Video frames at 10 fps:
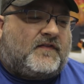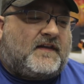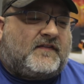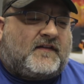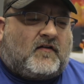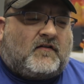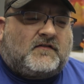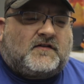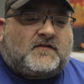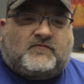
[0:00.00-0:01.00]
They
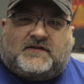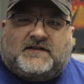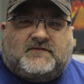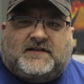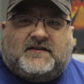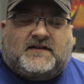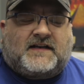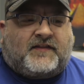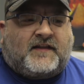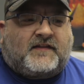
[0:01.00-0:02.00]
all look really, really
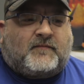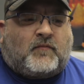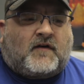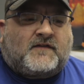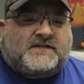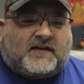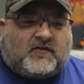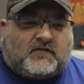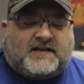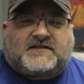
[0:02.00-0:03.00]
good. I think that Marvel's done a
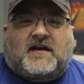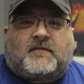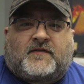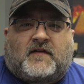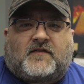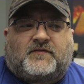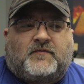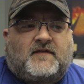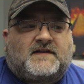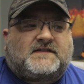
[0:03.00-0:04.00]
great job with all those
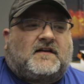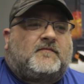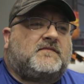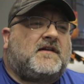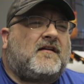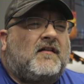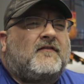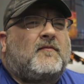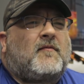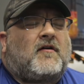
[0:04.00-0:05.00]
movies. Not all
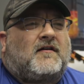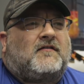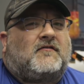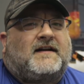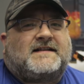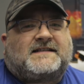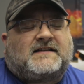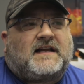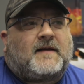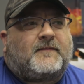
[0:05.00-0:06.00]
of them are grand
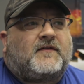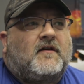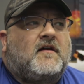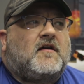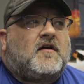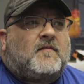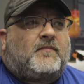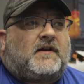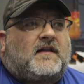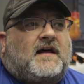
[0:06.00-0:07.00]
slams,
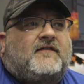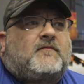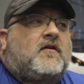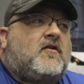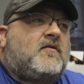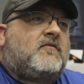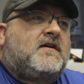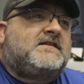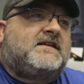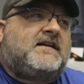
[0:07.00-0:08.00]
but a lot of them are home
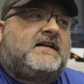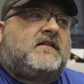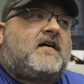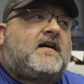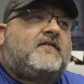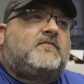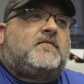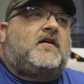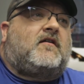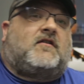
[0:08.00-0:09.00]
runs, and a lot of
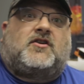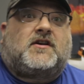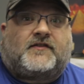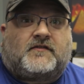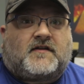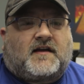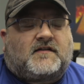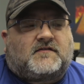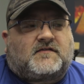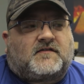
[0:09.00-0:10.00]
them are good. They're
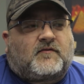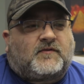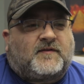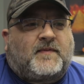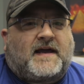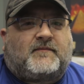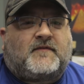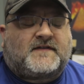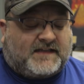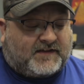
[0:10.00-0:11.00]
not really bad
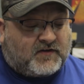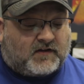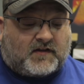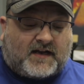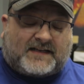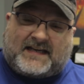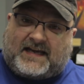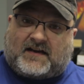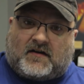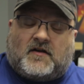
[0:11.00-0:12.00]
movies. And they took a lot of
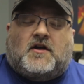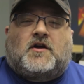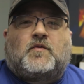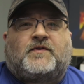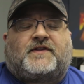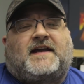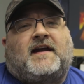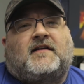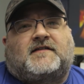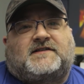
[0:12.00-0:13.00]
care with the
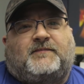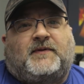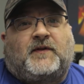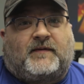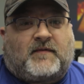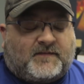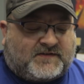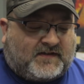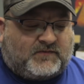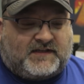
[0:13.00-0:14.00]
characters to build them up
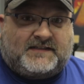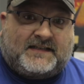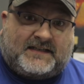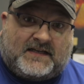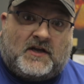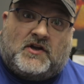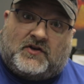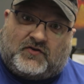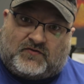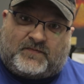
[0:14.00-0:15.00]
so that when they did
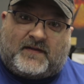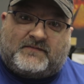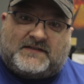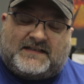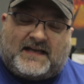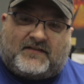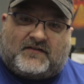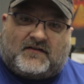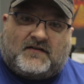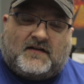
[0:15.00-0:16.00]
group them
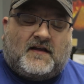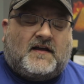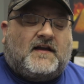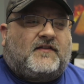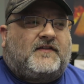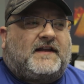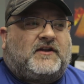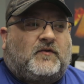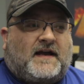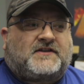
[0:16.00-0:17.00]
together, that
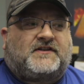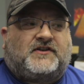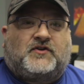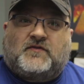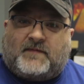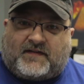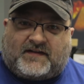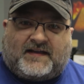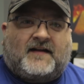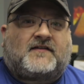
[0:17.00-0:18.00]
you actually knew about
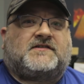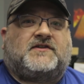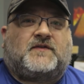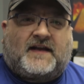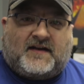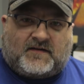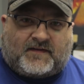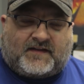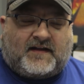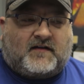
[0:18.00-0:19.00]
the characters and you cared
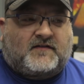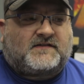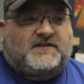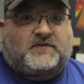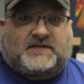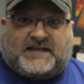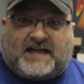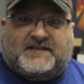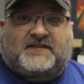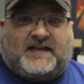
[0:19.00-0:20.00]
about the characters and you were
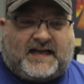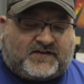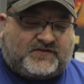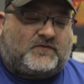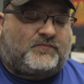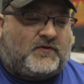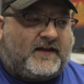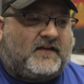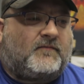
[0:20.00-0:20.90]
attached to the actors who were playing